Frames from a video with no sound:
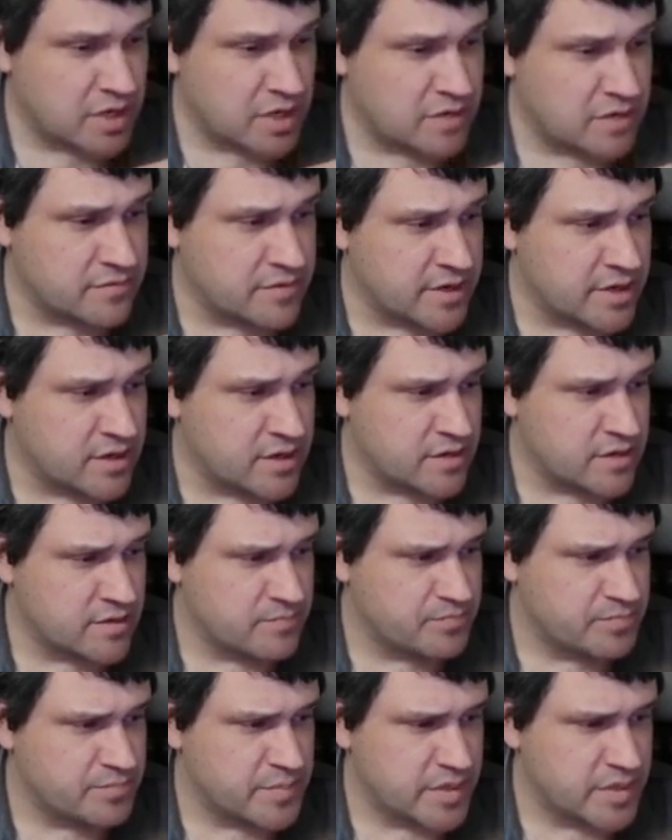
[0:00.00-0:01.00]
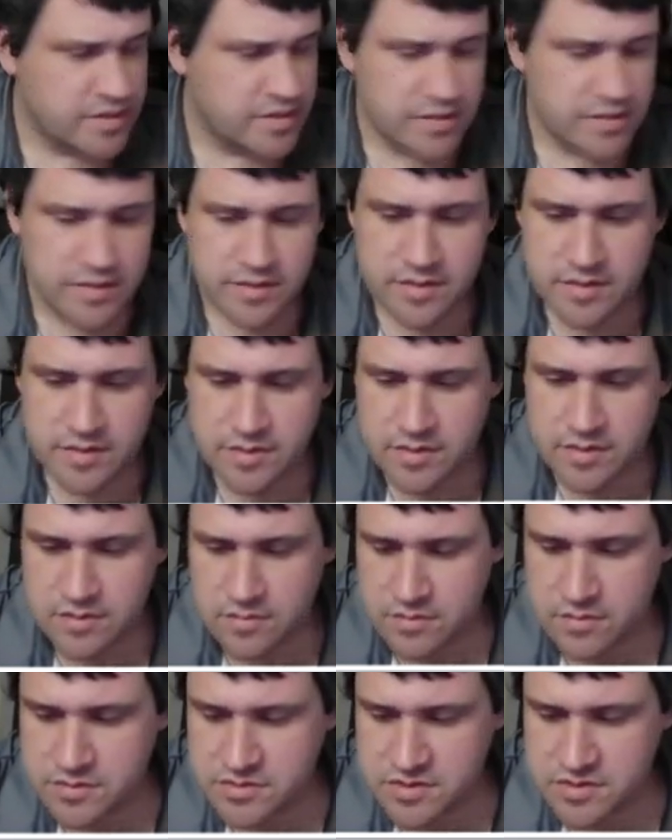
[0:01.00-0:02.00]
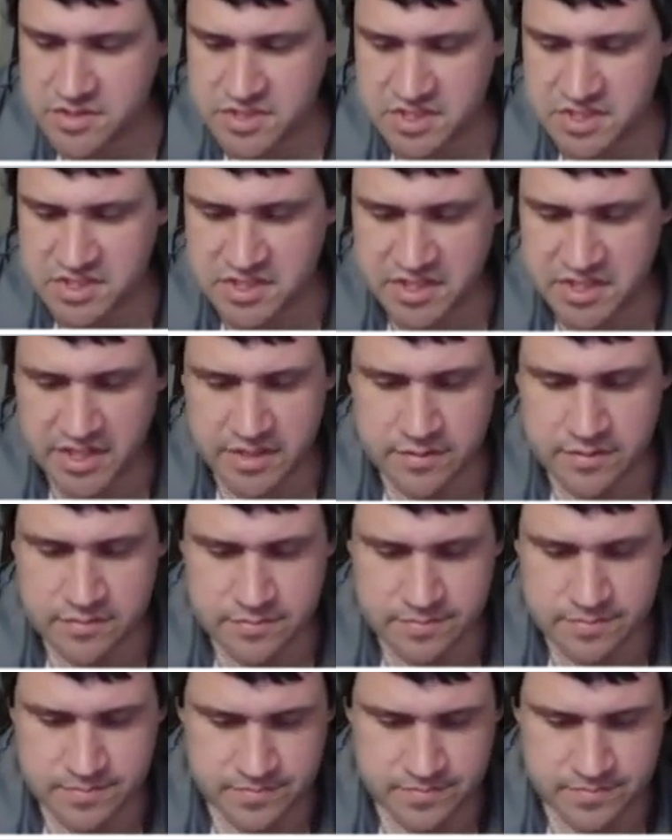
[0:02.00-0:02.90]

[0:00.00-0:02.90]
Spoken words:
modifier. We'll do the 6 again.